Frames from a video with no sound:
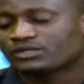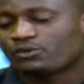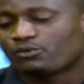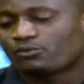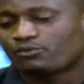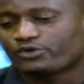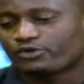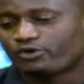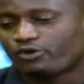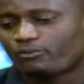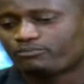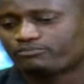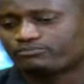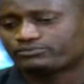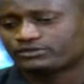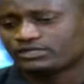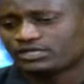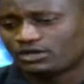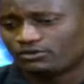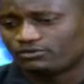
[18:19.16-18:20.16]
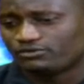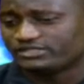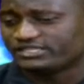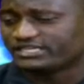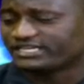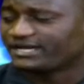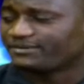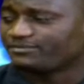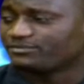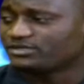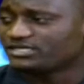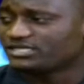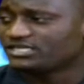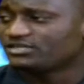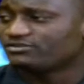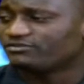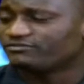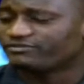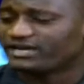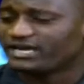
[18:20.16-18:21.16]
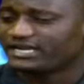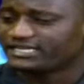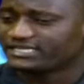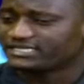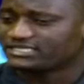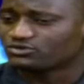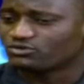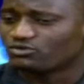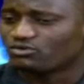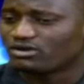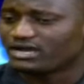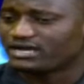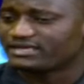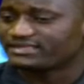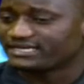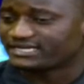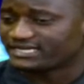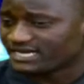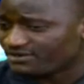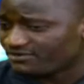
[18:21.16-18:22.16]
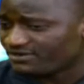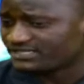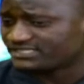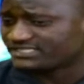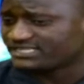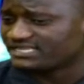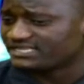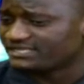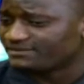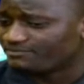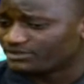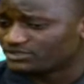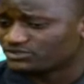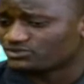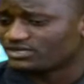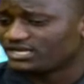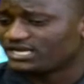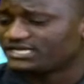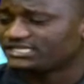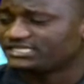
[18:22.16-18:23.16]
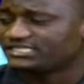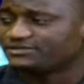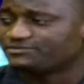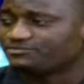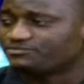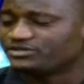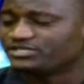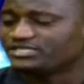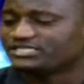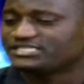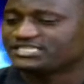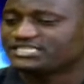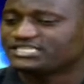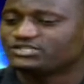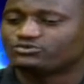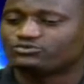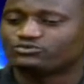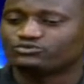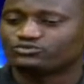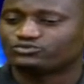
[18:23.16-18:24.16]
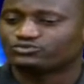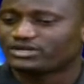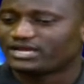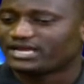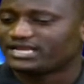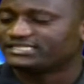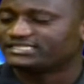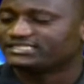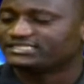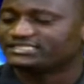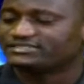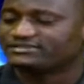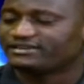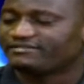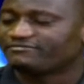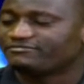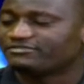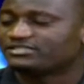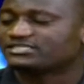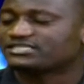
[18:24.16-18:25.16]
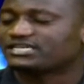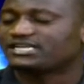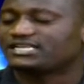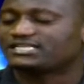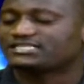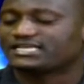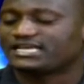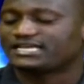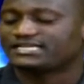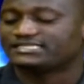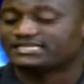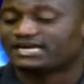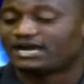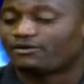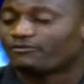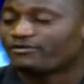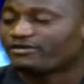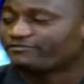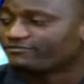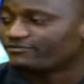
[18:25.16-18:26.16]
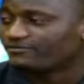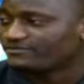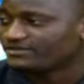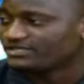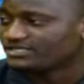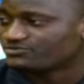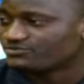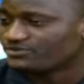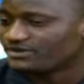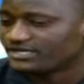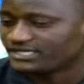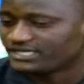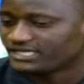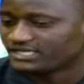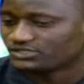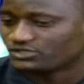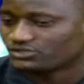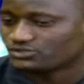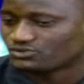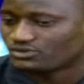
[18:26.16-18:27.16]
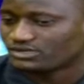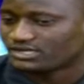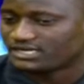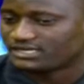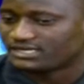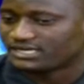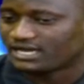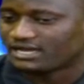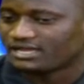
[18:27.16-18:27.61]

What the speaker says: we hope the coming in of Alex Ngonga, the character and the personality brings in, he will try and drive this Ghana side away from this relegation zone and